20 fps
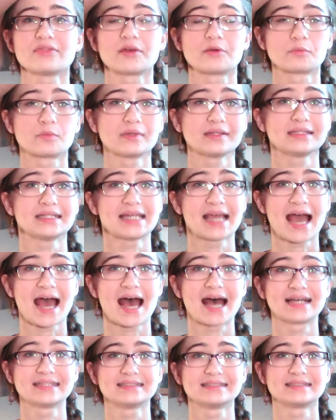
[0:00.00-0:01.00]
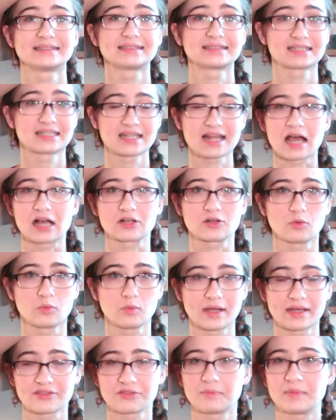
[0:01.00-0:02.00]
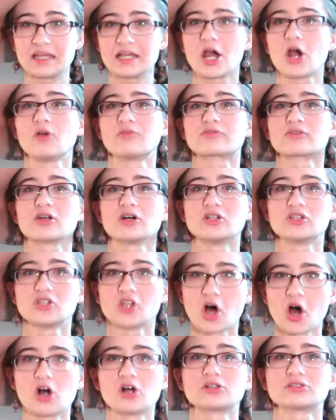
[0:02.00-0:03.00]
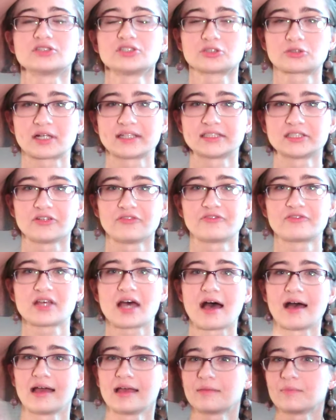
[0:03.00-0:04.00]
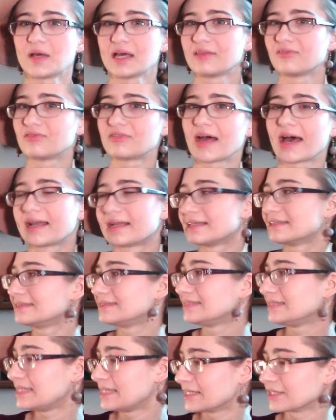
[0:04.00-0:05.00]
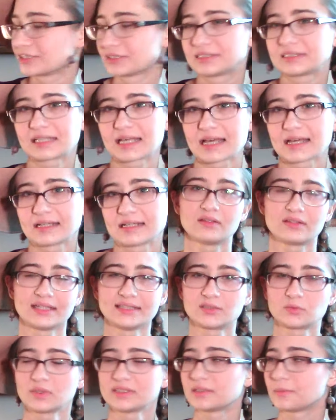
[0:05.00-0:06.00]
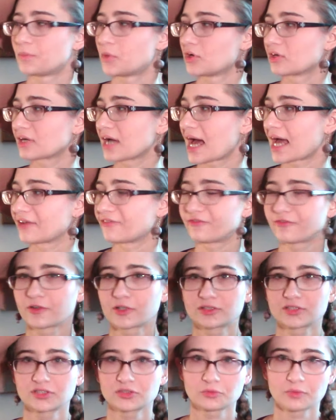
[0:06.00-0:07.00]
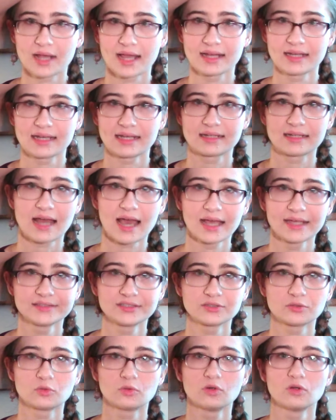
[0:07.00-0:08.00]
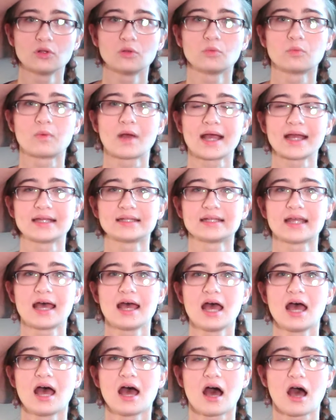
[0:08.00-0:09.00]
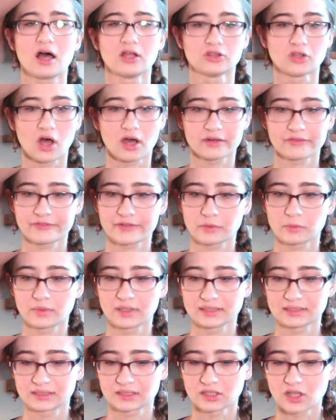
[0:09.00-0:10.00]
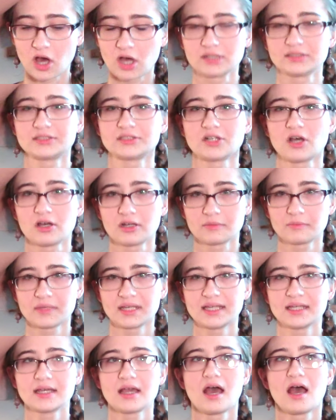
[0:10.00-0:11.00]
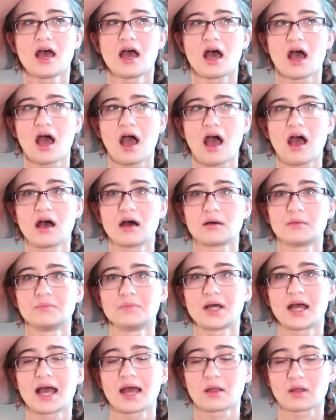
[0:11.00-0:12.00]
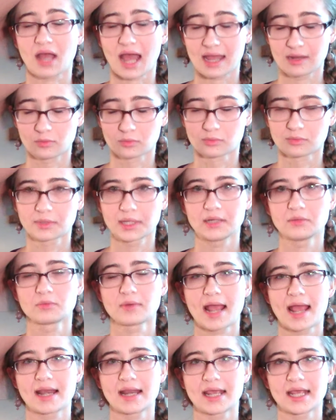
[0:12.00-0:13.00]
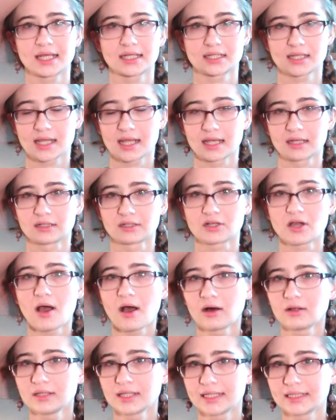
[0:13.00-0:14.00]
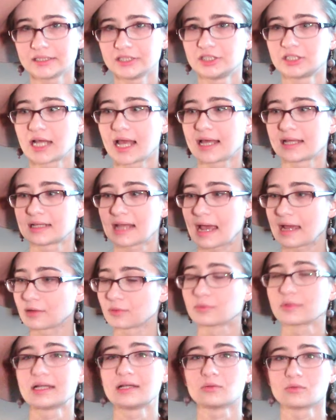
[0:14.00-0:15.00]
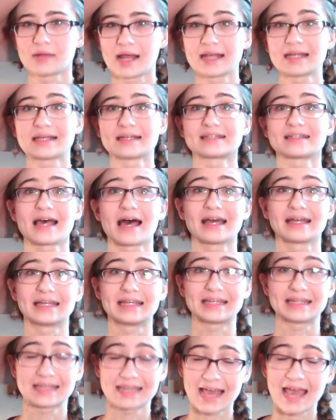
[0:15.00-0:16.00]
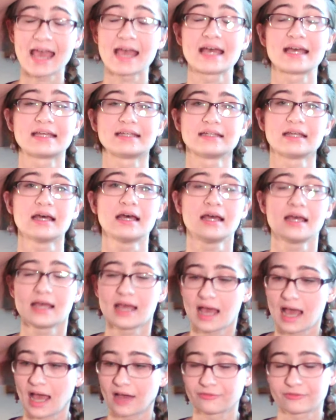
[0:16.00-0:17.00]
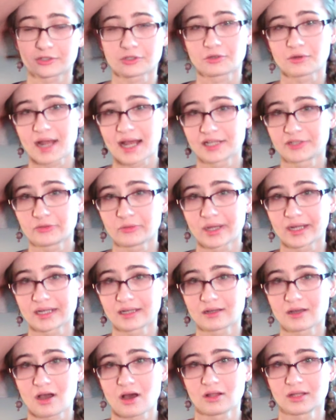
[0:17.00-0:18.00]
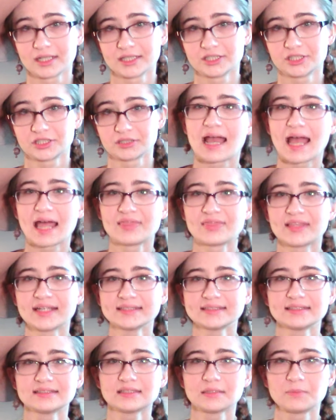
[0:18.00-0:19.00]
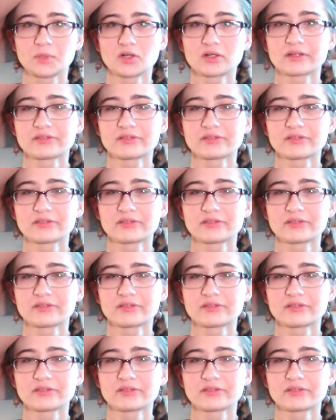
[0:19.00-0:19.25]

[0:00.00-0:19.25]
that really has stuck with me over a long stretch of time, and that is Deerskin. This was a book I first read in high school when a lot of it was lost on me. Um, I reread it in college and I reread it again after graduating college. And this is a book